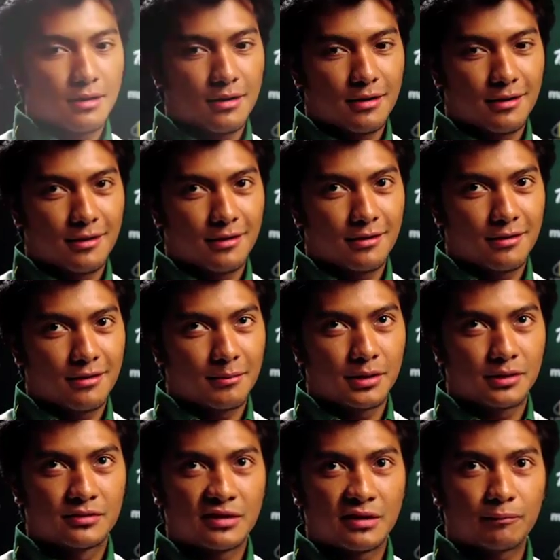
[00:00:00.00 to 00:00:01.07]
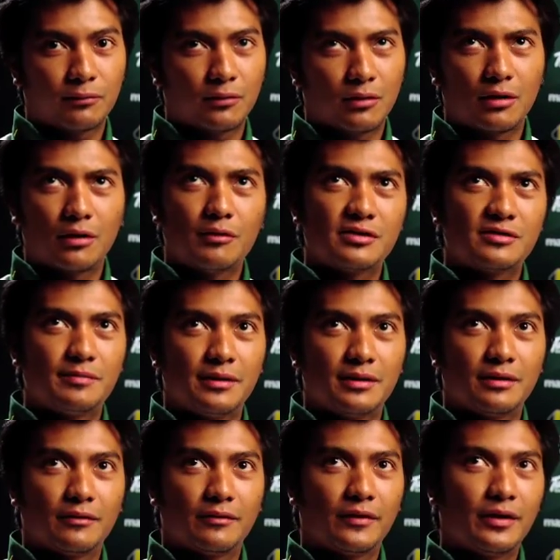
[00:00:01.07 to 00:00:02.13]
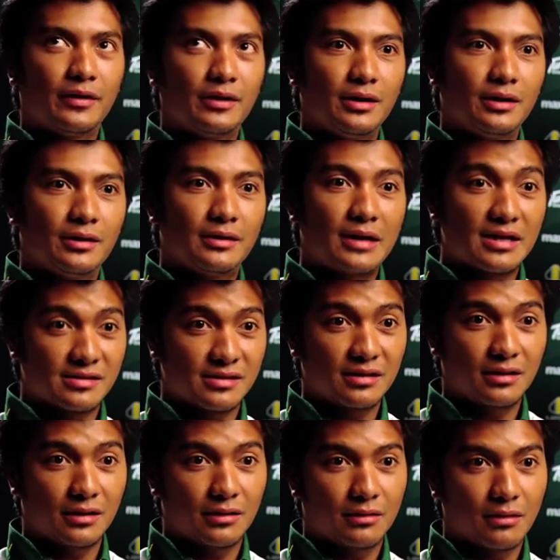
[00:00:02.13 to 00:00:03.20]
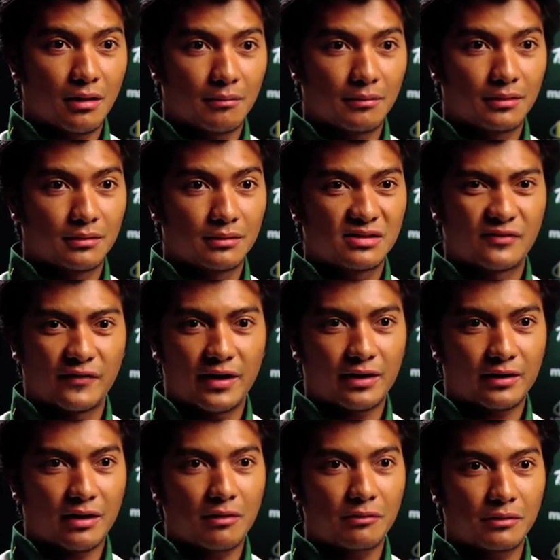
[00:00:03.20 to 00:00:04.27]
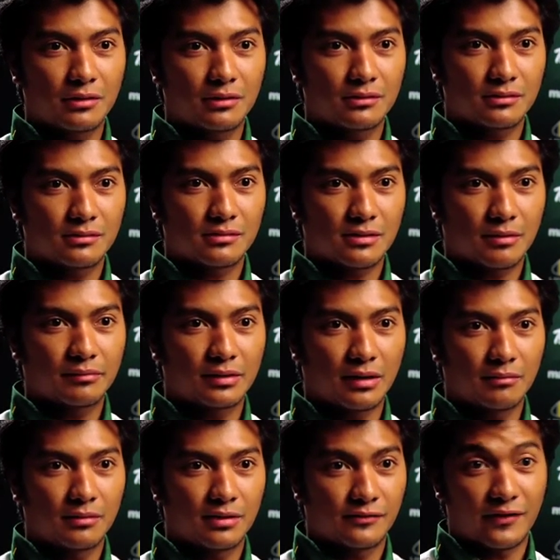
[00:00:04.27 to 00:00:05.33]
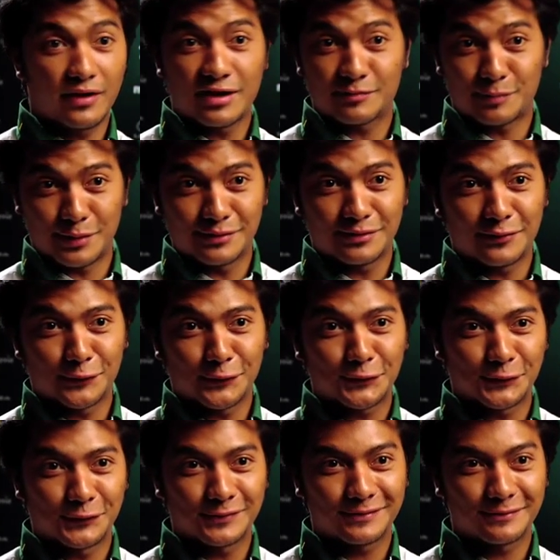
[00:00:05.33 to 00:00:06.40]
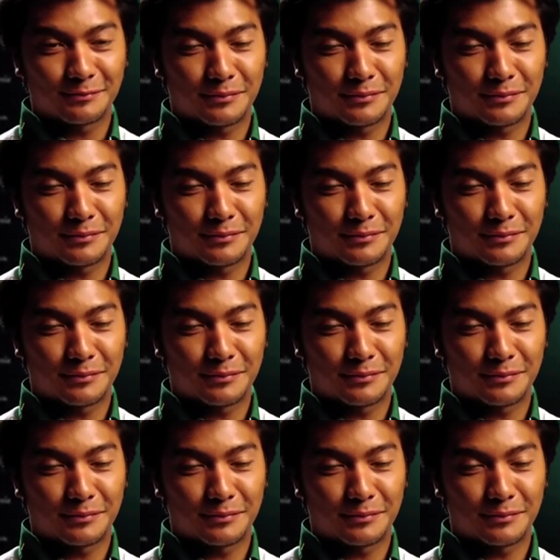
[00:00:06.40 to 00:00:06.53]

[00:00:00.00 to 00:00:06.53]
I mean, Singapore always been a very nice city. I mean, it's very crowded sometimes, it's very expensive also.